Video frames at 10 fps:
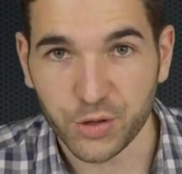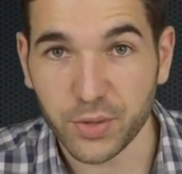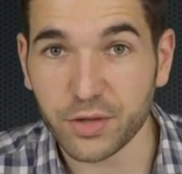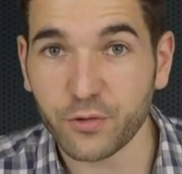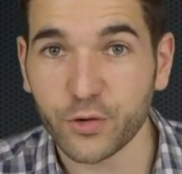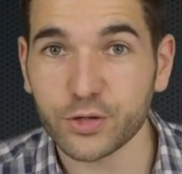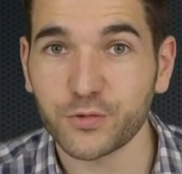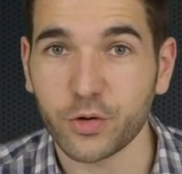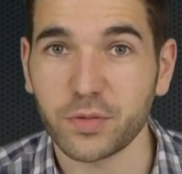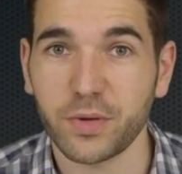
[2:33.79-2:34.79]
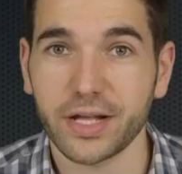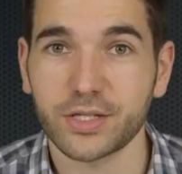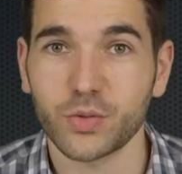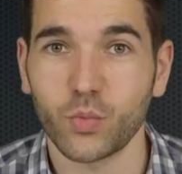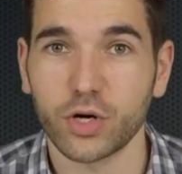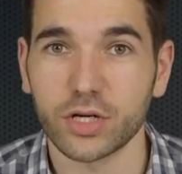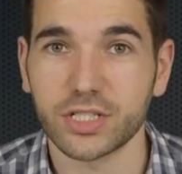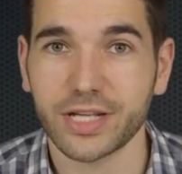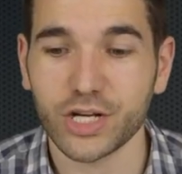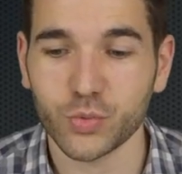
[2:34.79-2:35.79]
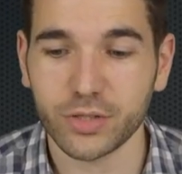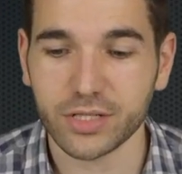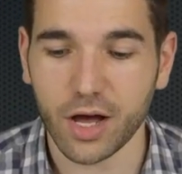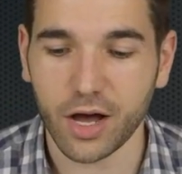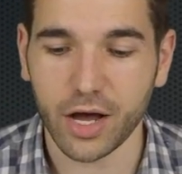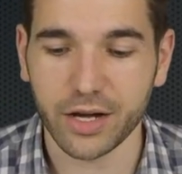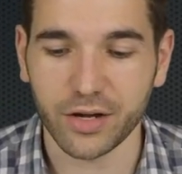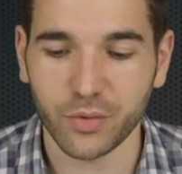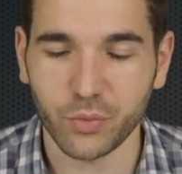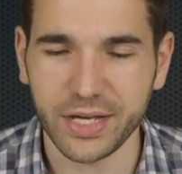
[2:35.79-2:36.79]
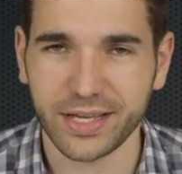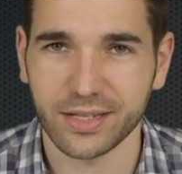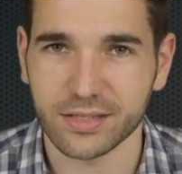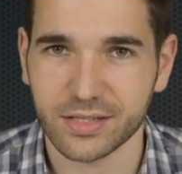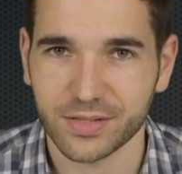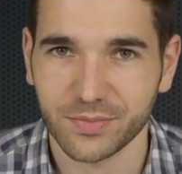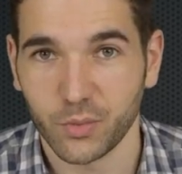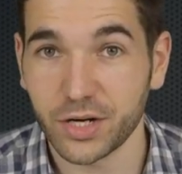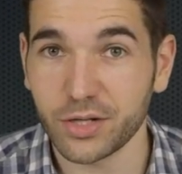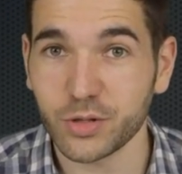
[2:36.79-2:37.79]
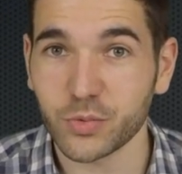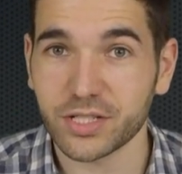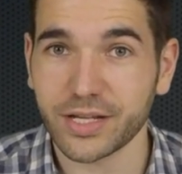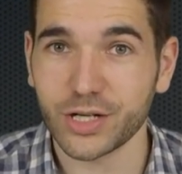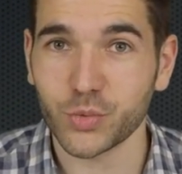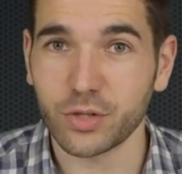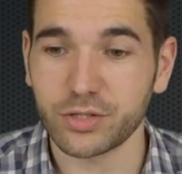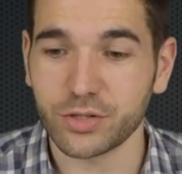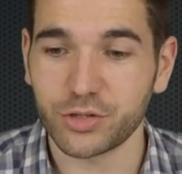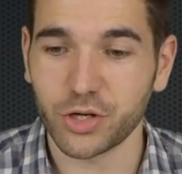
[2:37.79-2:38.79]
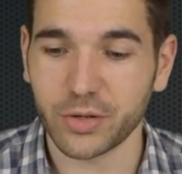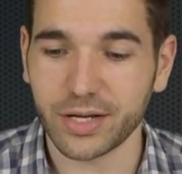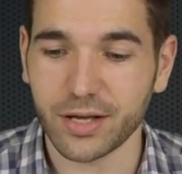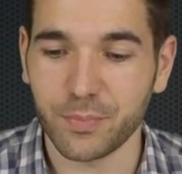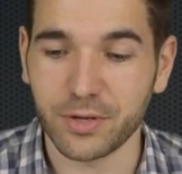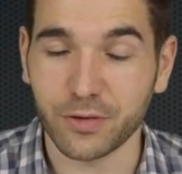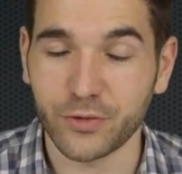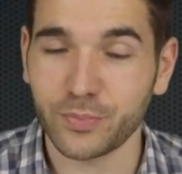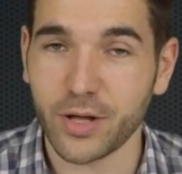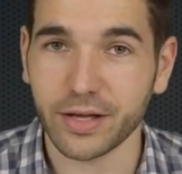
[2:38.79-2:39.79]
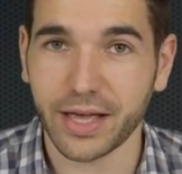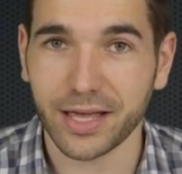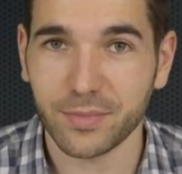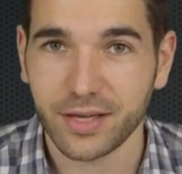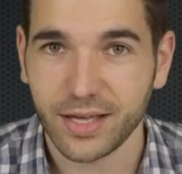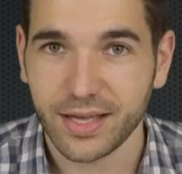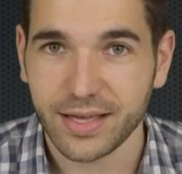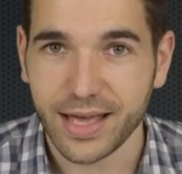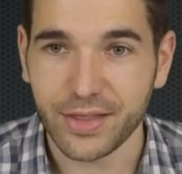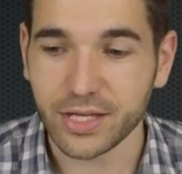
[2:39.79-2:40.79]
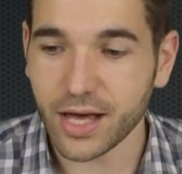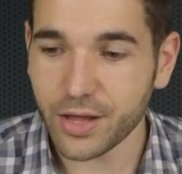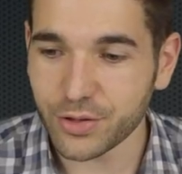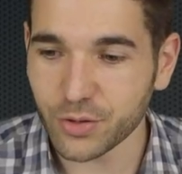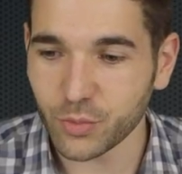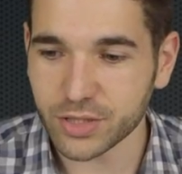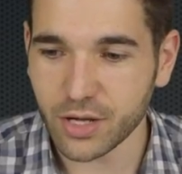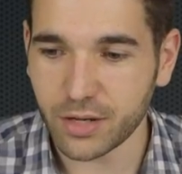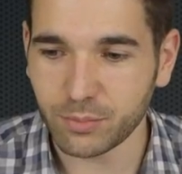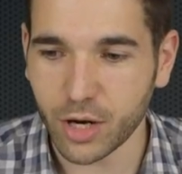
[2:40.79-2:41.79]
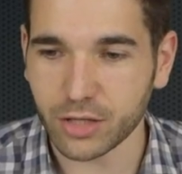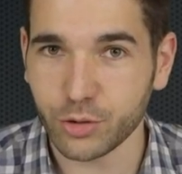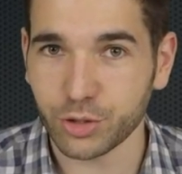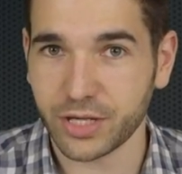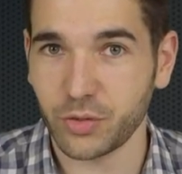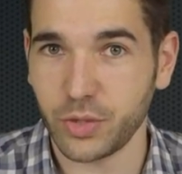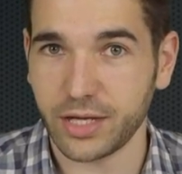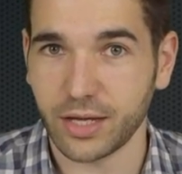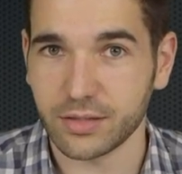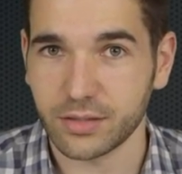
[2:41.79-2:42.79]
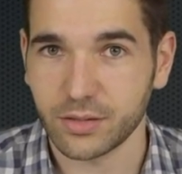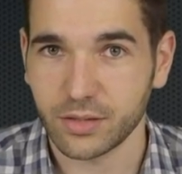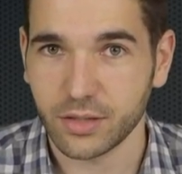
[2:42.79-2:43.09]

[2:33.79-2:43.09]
Three of the first four debates were scheduled on weekends. One of those was scheduled during a big football game, and the other was on Martin Luther King weekend.